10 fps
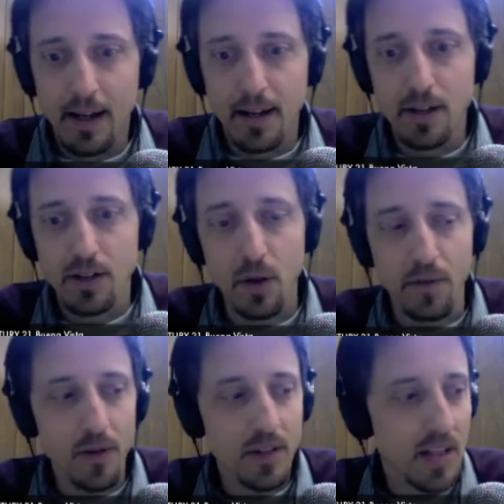So
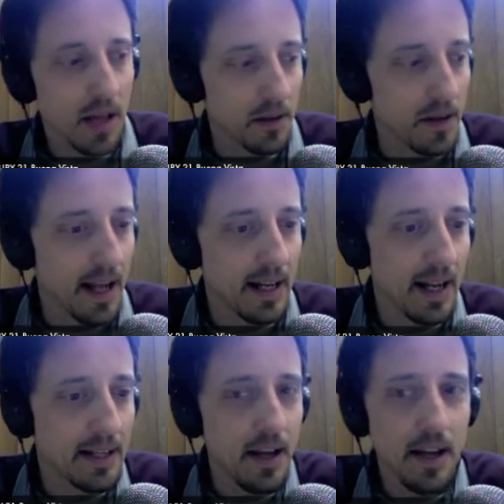if you're a seller
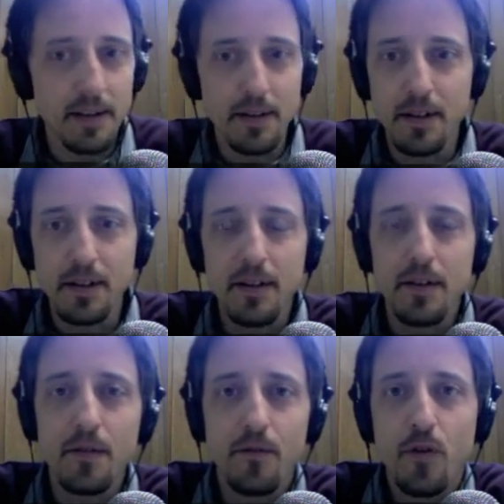and
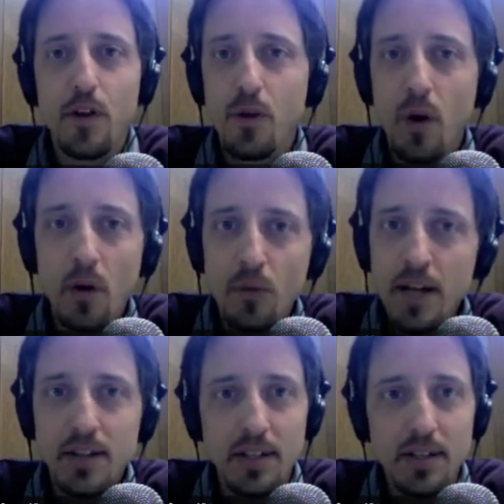for your own
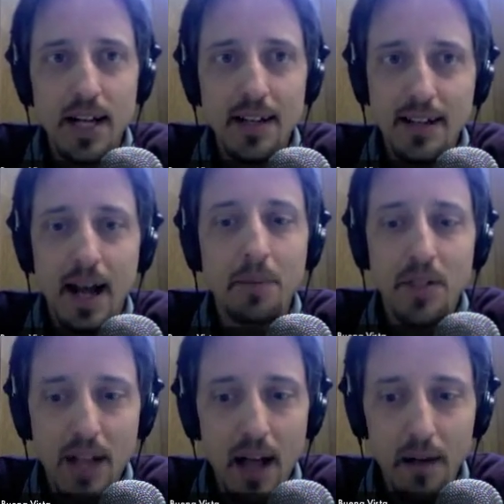reasons, it's time to
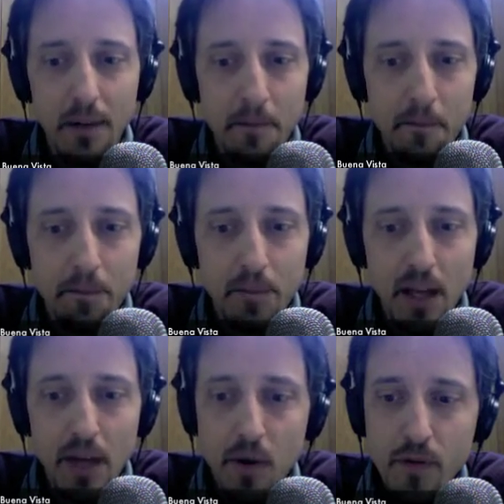sell.
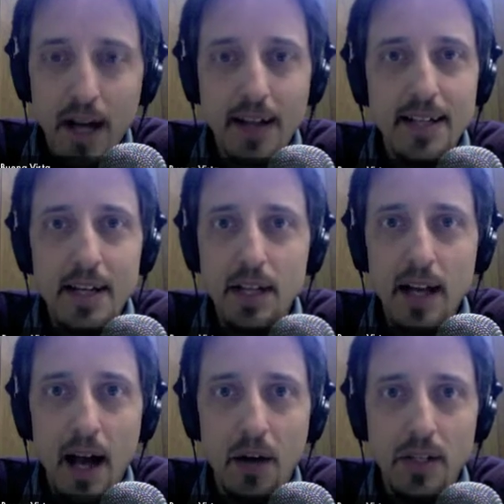If you've got a decent
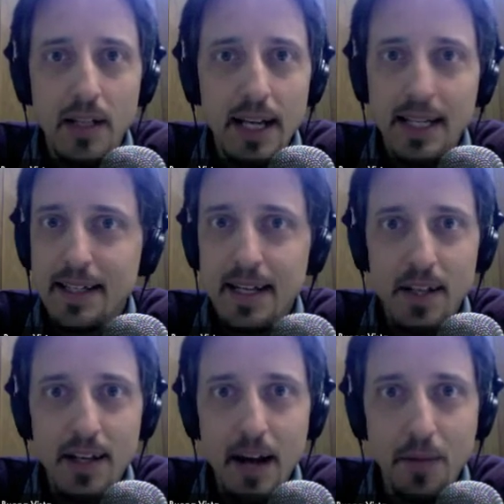house in a
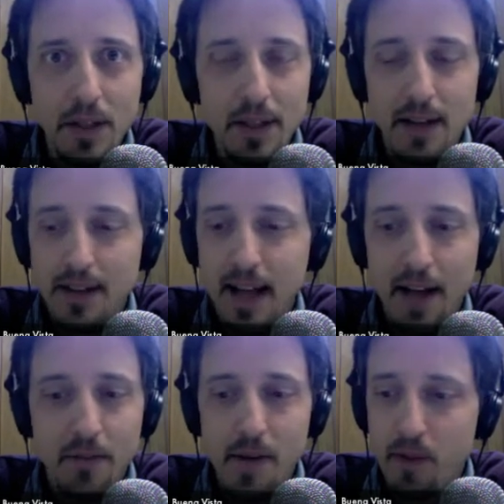decent neighborhood, doesn't
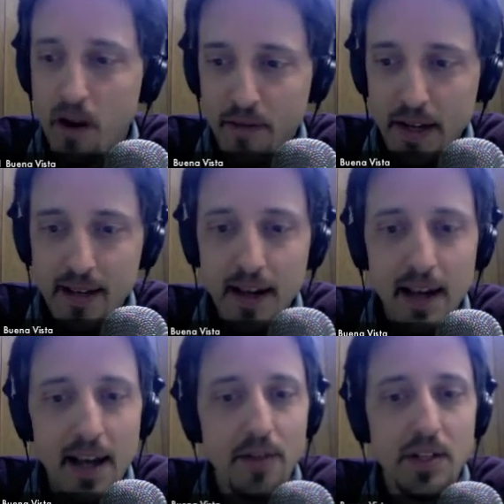have to be perfect.
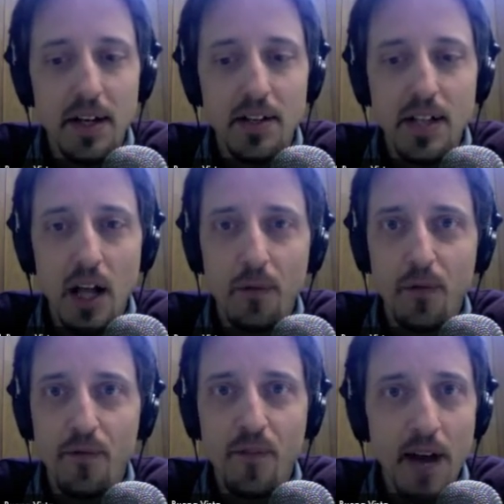If it's going to sell
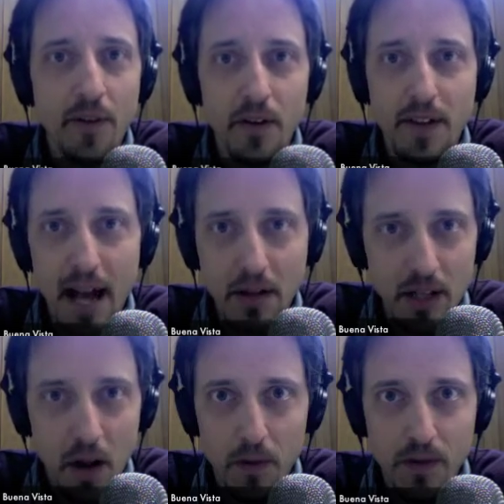for
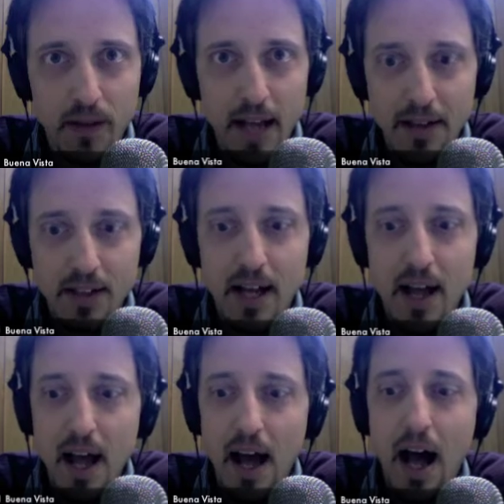$500,000 or less,
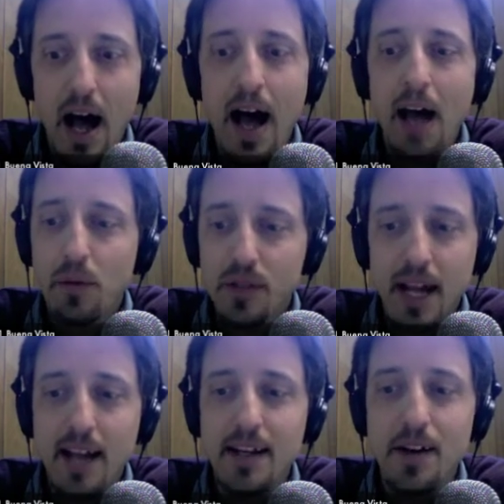I will
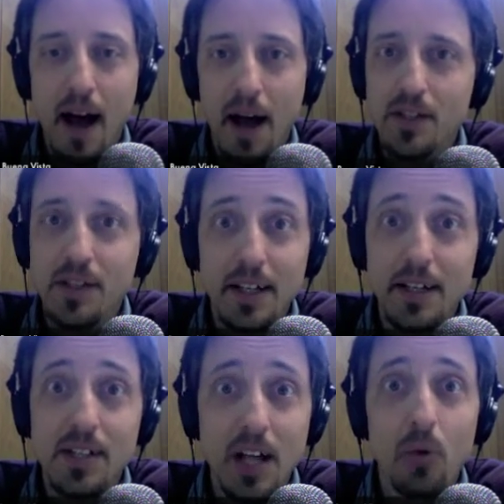say that your house is going
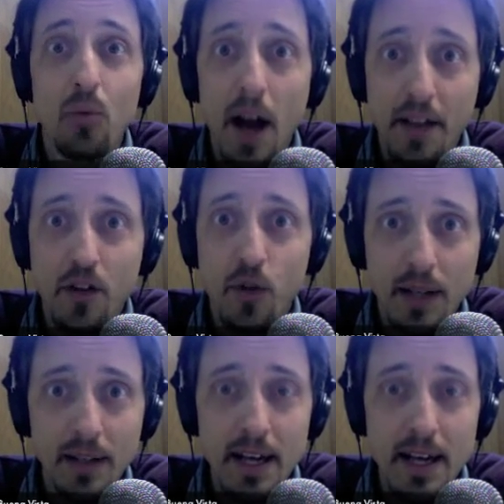to sell rather
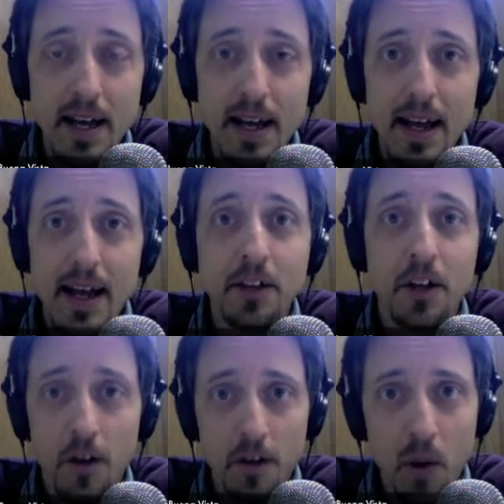quickly in the
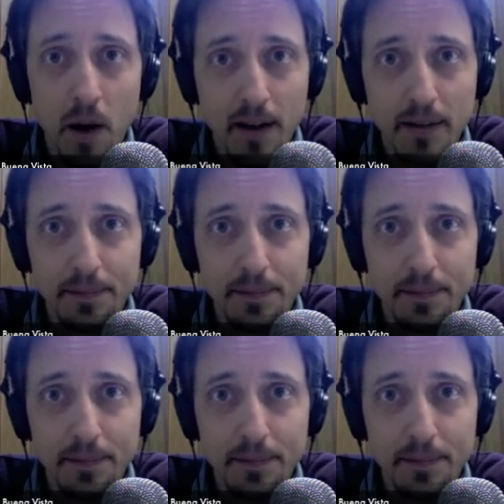current market